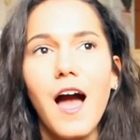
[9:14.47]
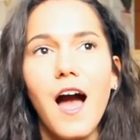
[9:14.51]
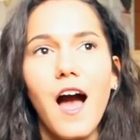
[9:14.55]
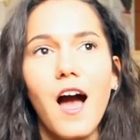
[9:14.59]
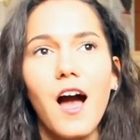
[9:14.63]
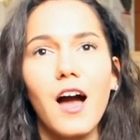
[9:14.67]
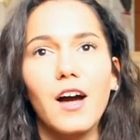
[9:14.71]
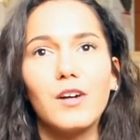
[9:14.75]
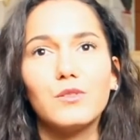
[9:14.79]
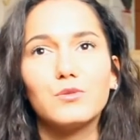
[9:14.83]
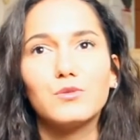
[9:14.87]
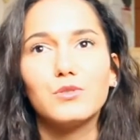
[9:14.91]

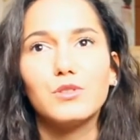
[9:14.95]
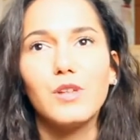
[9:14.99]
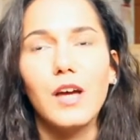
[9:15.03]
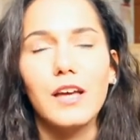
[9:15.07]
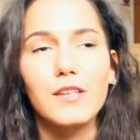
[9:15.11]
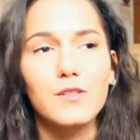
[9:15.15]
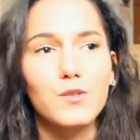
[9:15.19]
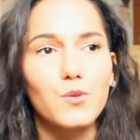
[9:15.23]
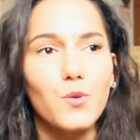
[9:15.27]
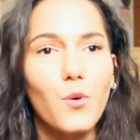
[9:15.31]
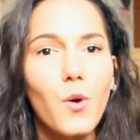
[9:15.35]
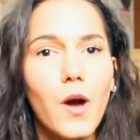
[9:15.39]
how to
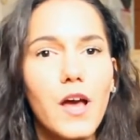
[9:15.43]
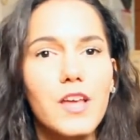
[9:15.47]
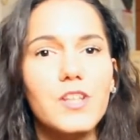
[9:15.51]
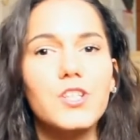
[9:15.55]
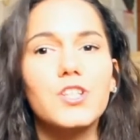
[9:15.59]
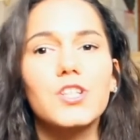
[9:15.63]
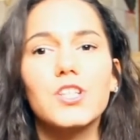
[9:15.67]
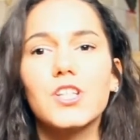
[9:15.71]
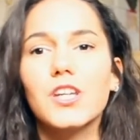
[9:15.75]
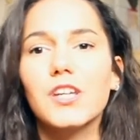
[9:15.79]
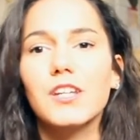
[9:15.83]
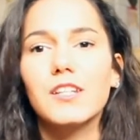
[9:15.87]
ask
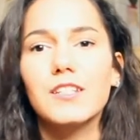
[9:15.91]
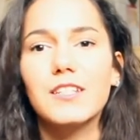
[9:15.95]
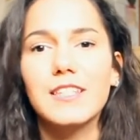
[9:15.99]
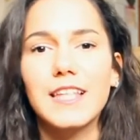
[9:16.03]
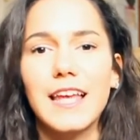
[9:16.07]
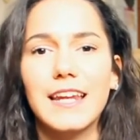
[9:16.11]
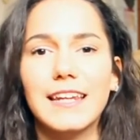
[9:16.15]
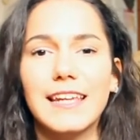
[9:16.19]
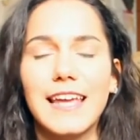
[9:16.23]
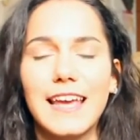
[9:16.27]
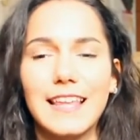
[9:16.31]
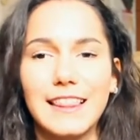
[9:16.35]
questions
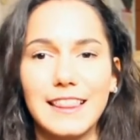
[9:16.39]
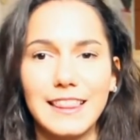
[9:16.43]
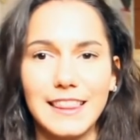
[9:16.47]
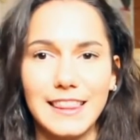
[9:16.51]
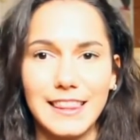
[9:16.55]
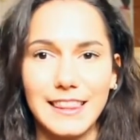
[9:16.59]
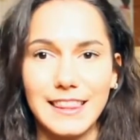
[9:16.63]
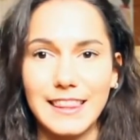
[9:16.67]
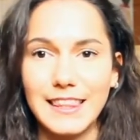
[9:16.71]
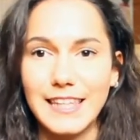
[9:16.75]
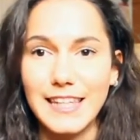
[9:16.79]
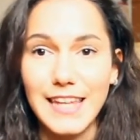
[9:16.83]
and get
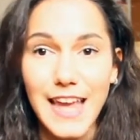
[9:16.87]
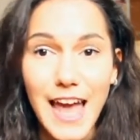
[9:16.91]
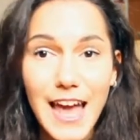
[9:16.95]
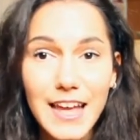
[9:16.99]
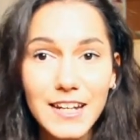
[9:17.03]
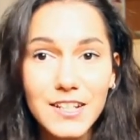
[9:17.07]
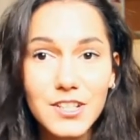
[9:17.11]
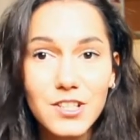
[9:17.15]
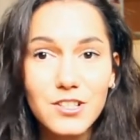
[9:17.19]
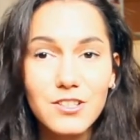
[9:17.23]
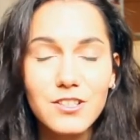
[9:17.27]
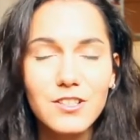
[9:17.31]
the
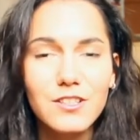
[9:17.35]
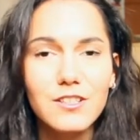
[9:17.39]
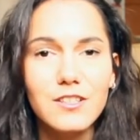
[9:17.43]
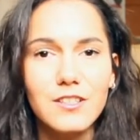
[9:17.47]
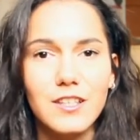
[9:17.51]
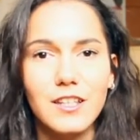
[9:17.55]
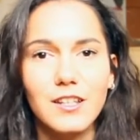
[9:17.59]
answers.